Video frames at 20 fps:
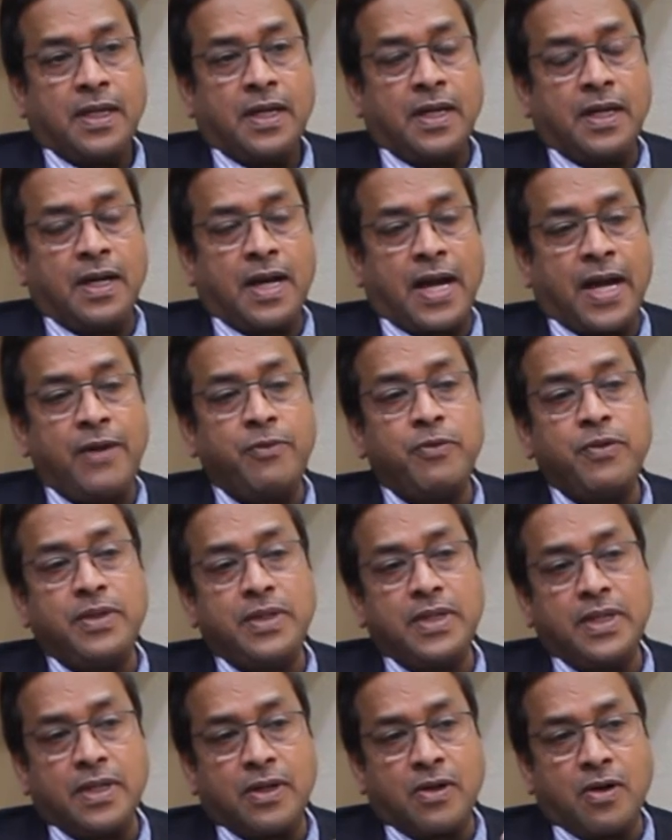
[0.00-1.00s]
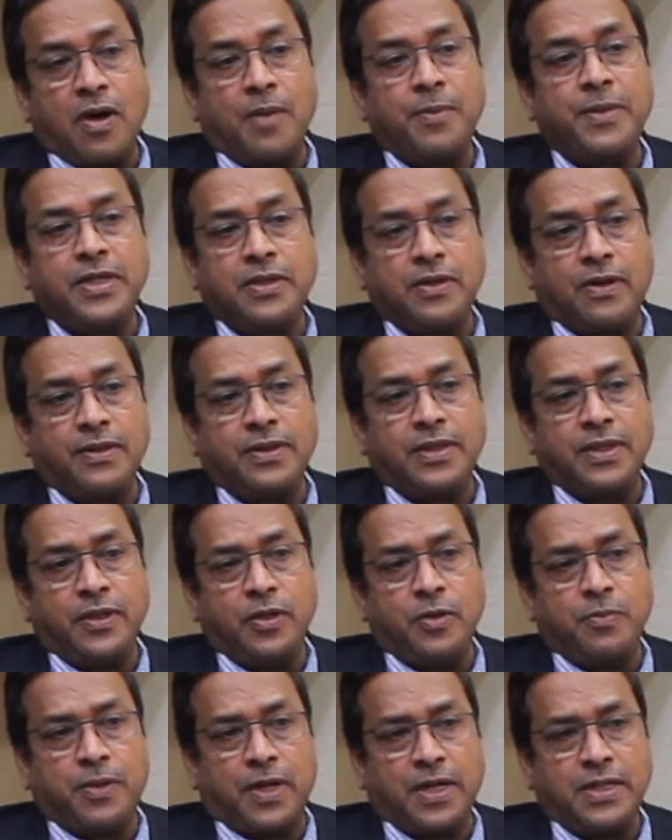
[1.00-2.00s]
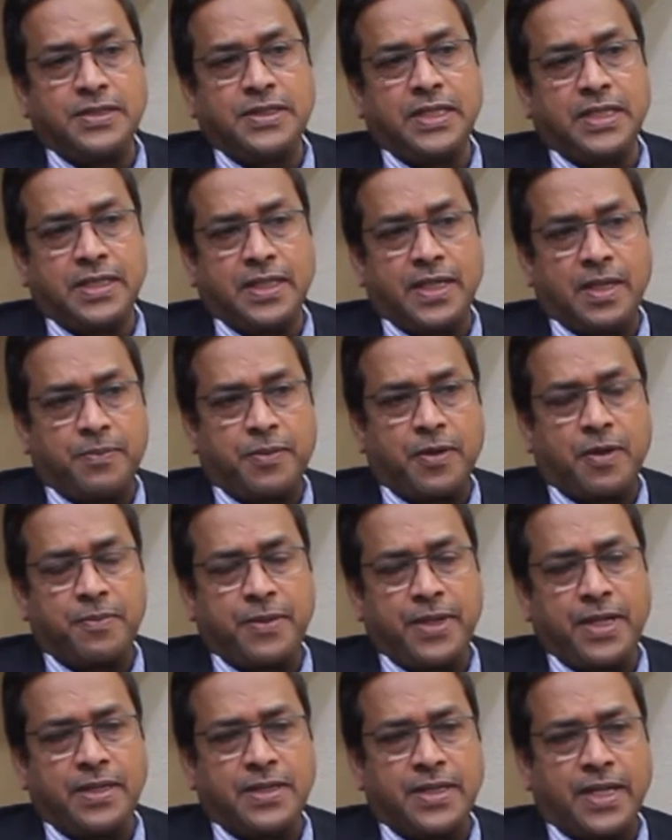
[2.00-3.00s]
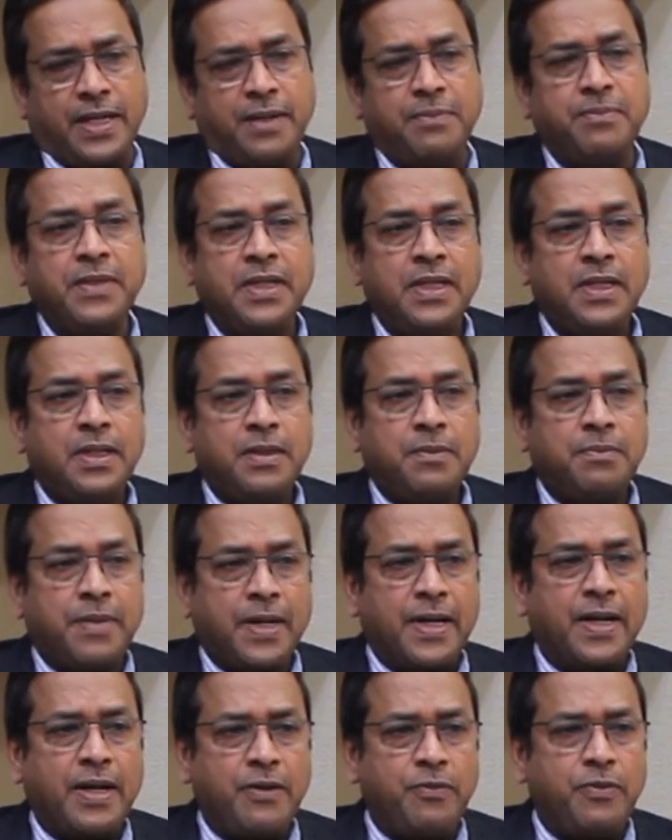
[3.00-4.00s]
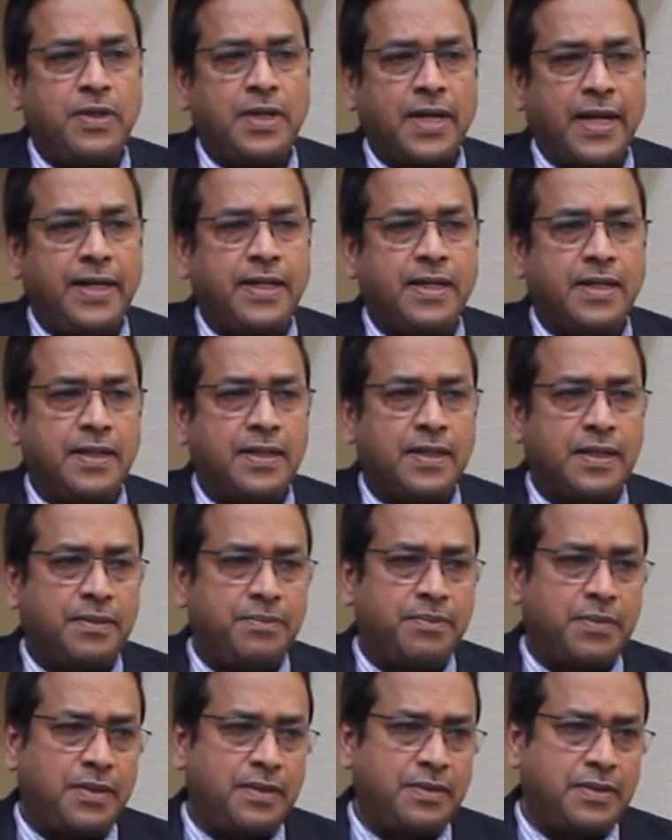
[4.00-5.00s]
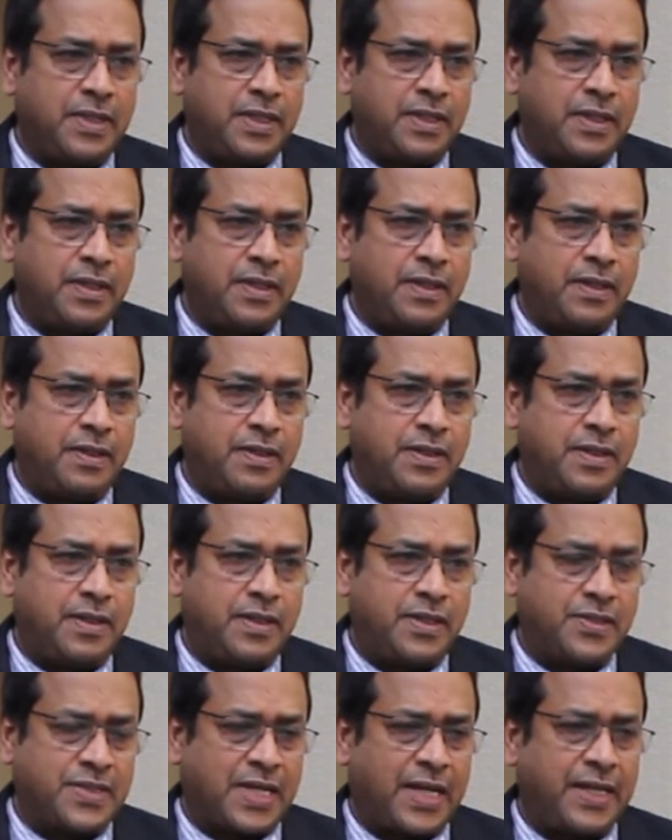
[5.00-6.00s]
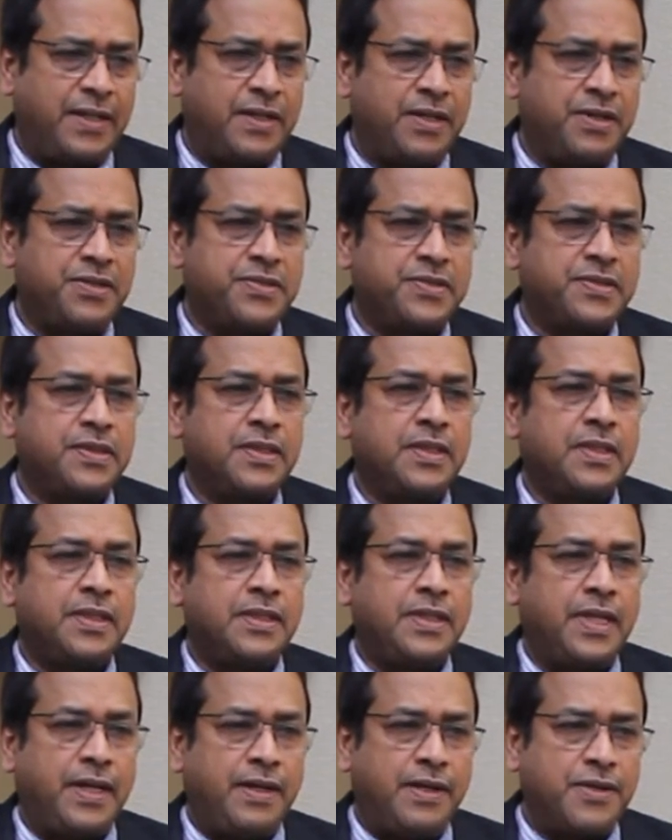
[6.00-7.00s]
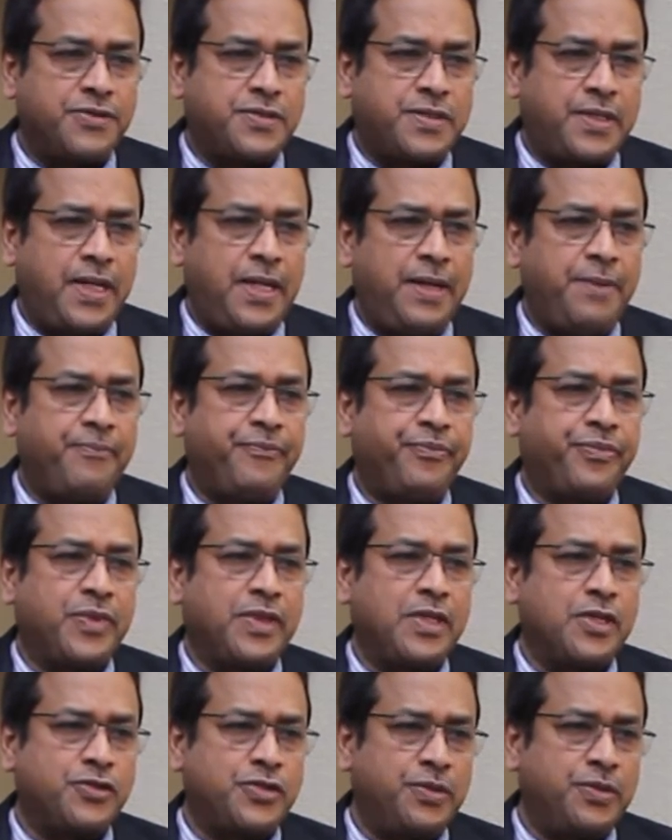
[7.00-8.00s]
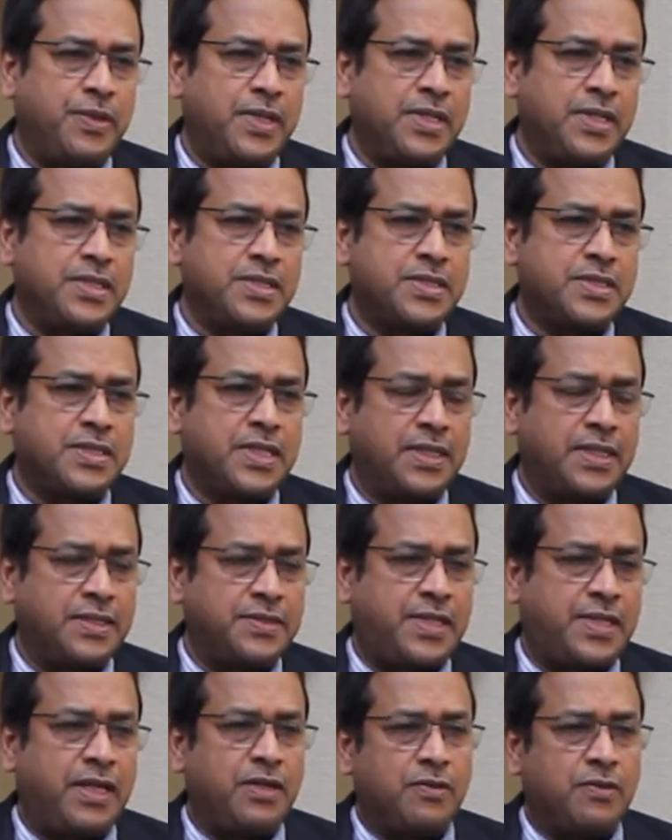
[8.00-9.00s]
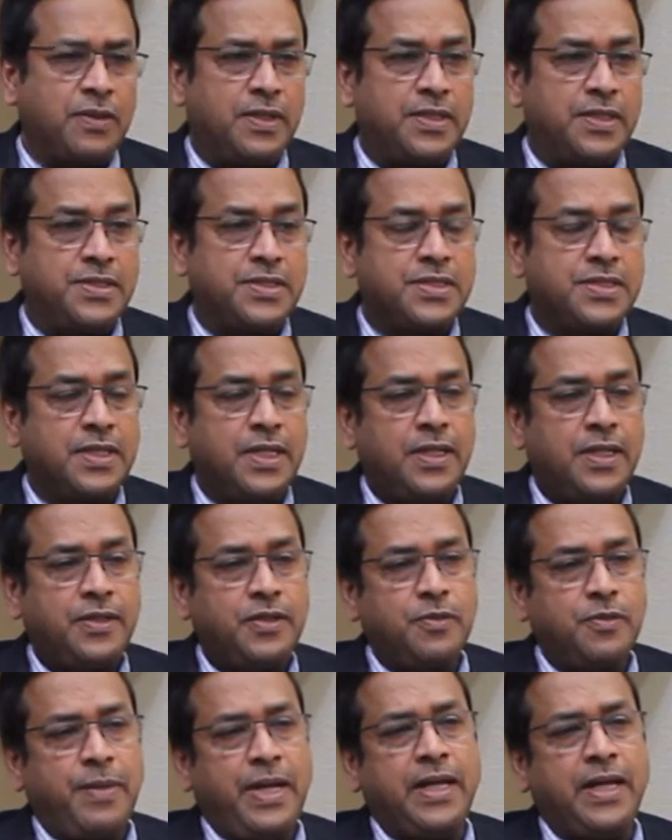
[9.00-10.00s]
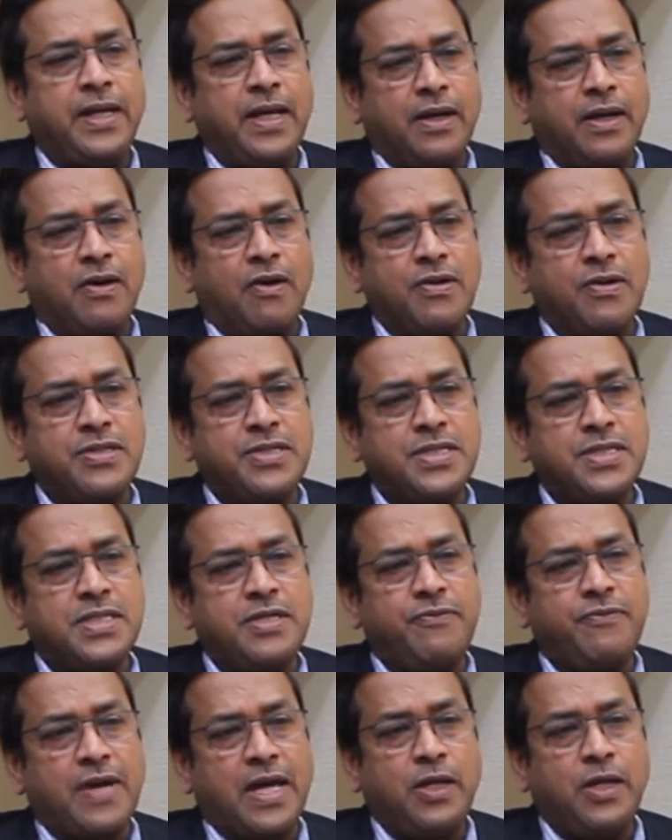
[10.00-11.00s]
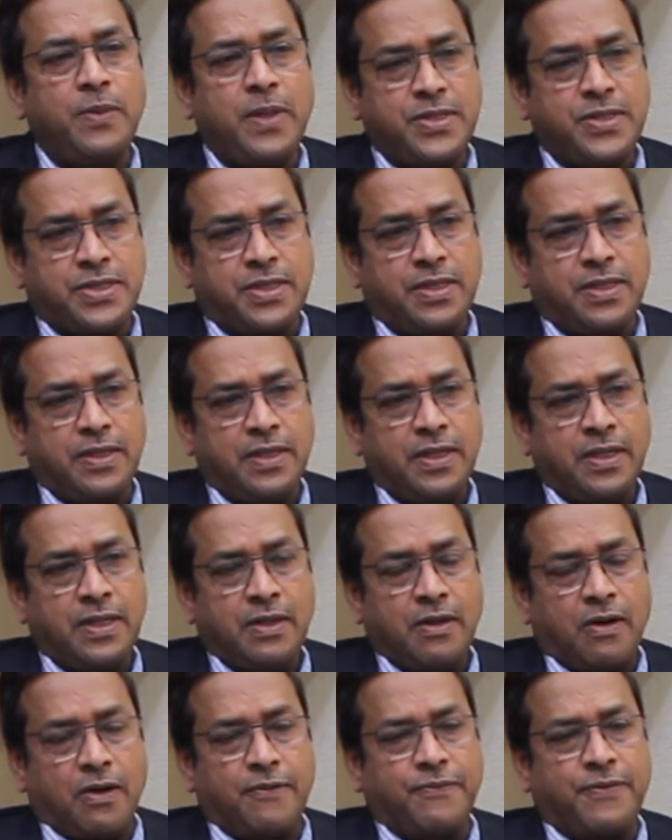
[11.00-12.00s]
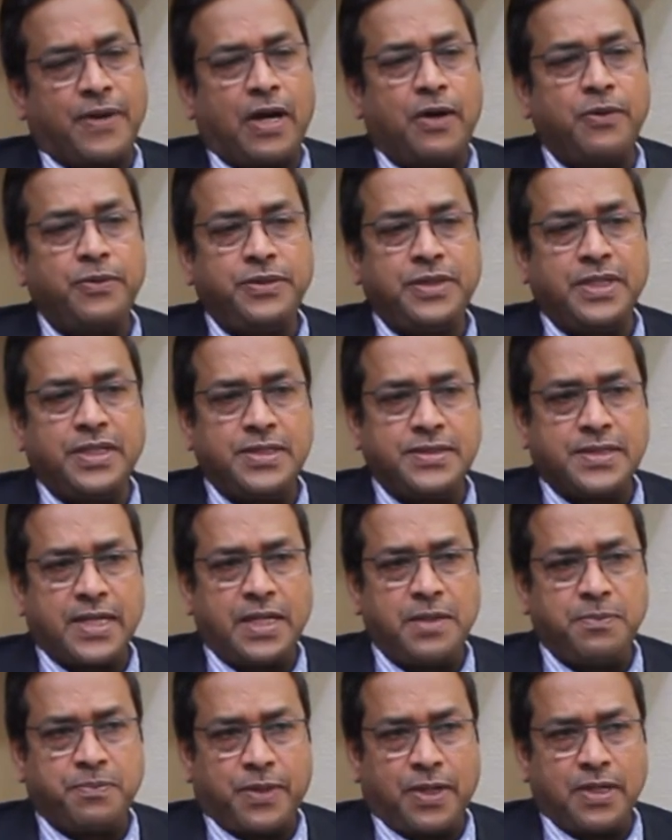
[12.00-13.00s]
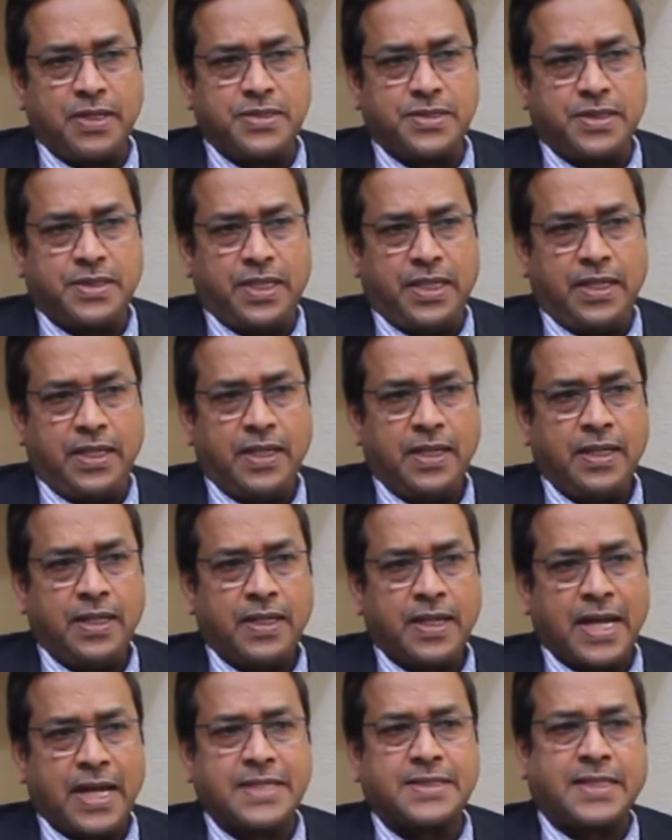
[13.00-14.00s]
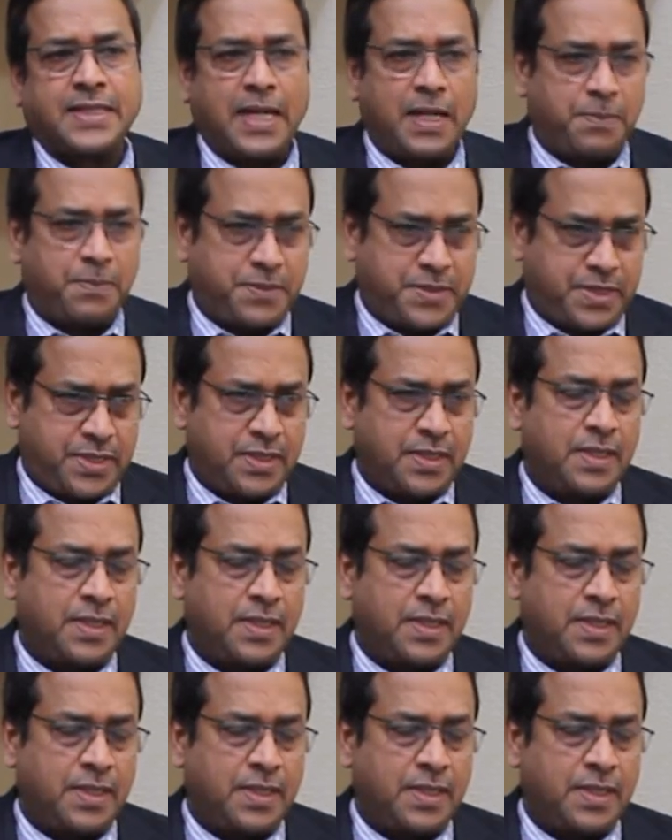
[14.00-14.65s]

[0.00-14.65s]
I would comment on the new policy at an appropriate time, but I would like the designers, the industry, the students and the stakeholders to make a conscious evaluation of how the design policy has helped.